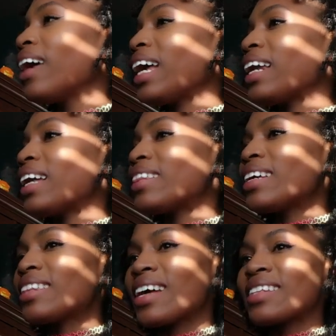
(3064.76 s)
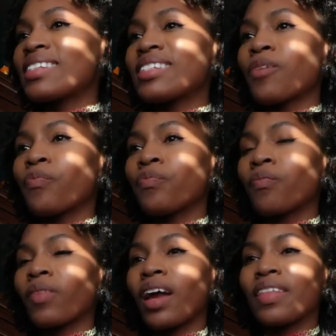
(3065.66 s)
and I think that's
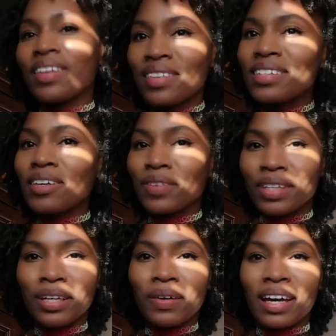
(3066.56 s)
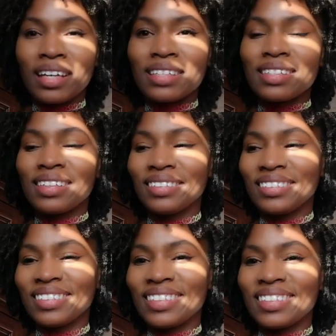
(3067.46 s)
everything, you guys.
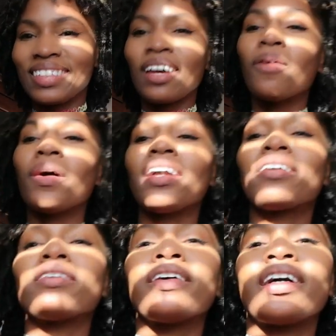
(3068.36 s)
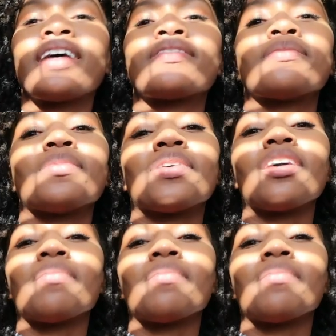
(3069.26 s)
Oh, here I have some more